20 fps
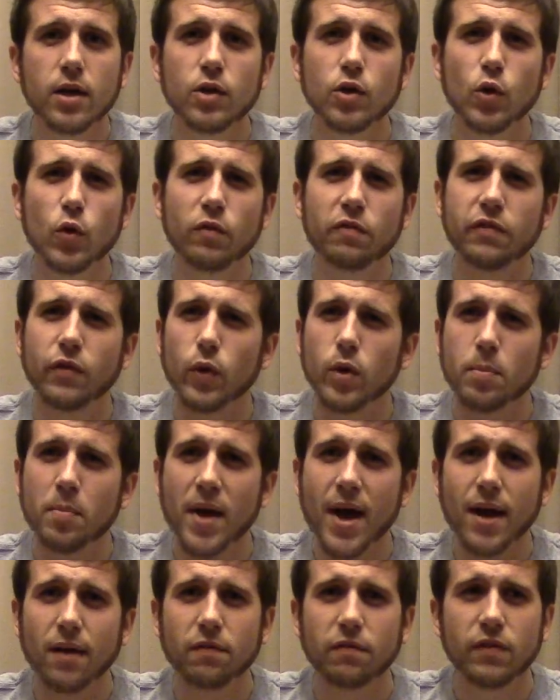The Philly
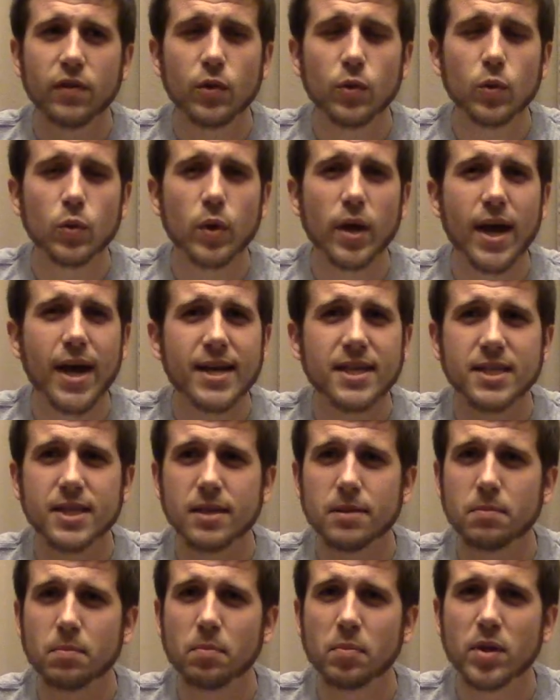backfield
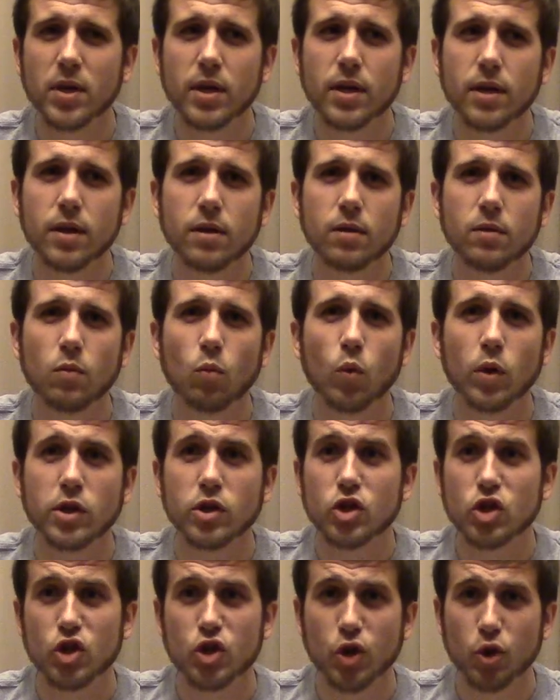hasn't been what
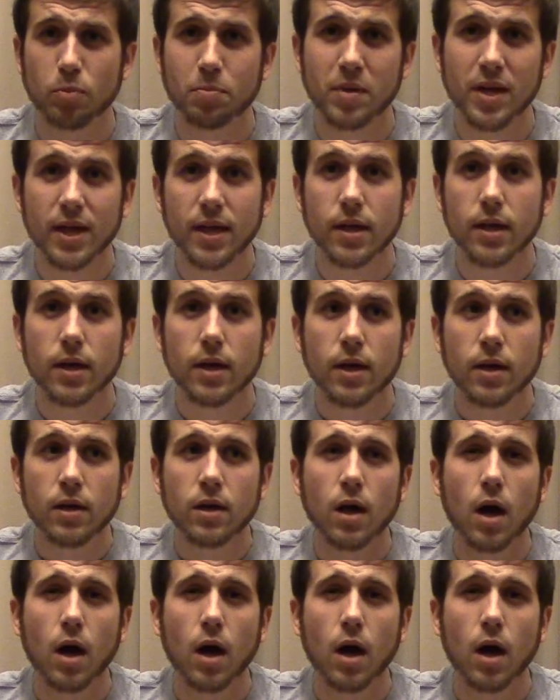it should be